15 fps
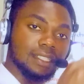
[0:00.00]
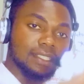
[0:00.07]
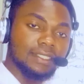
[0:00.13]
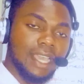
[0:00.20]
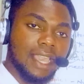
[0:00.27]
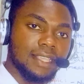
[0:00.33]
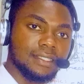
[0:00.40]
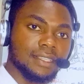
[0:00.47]
in
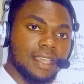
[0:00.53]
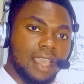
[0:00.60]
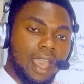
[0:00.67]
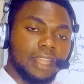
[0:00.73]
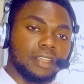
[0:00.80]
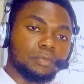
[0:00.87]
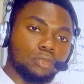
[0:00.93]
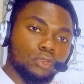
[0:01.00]
size
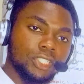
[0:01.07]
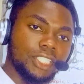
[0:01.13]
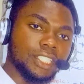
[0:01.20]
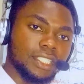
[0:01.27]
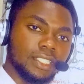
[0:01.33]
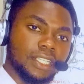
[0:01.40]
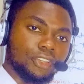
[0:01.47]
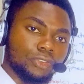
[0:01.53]
and
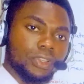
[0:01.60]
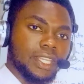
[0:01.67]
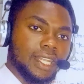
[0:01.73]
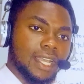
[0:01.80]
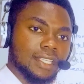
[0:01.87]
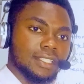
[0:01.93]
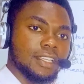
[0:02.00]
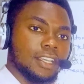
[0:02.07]
pushing the
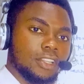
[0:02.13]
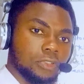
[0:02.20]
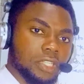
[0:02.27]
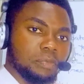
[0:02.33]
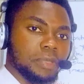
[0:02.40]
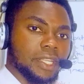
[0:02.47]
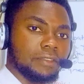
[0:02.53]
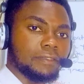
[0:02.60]
nucleus to
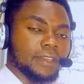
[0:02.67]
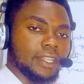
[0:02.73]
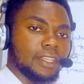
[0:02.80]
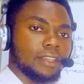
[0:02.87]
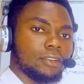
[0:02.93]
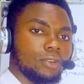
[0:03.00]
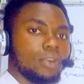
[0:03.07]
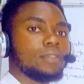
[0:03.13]
the
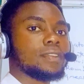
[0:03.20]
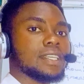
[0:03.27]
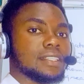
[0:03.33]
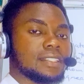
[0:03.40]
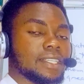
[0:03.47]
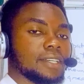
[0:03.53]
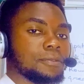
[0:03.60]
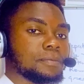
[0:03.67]
periphery of the
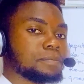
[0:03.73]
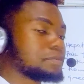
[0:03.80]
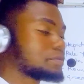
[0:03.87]
cell.